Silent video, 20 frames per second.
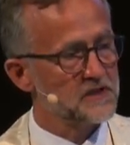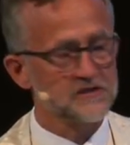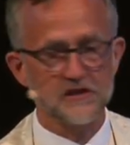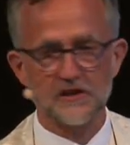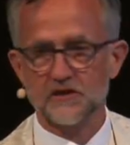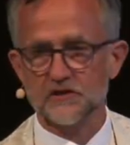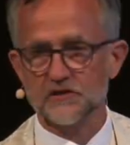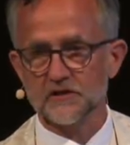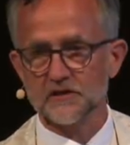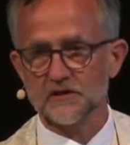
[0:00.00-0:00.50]

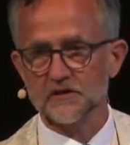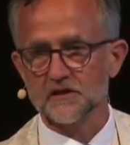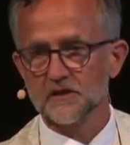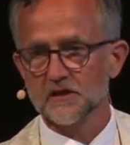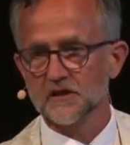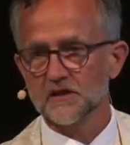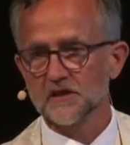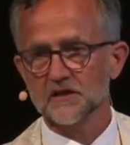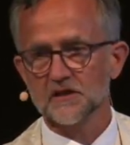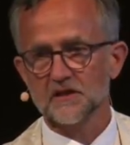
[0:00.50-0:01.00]
Addiction
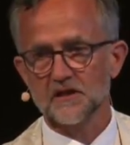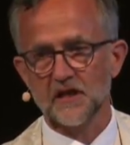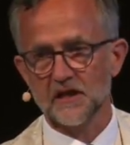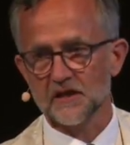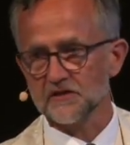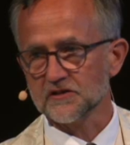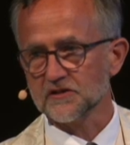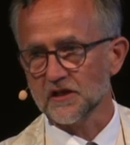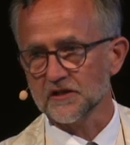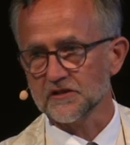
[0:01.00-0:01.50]

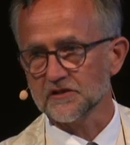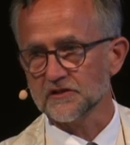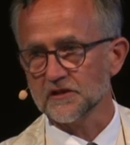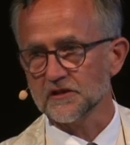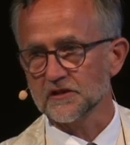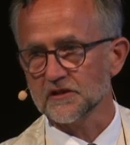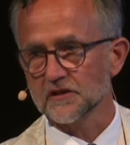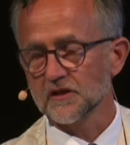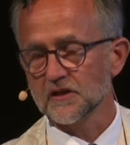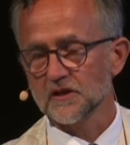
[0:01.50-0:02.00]
can't
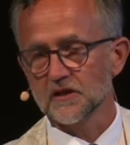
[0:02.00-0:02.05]
touch it.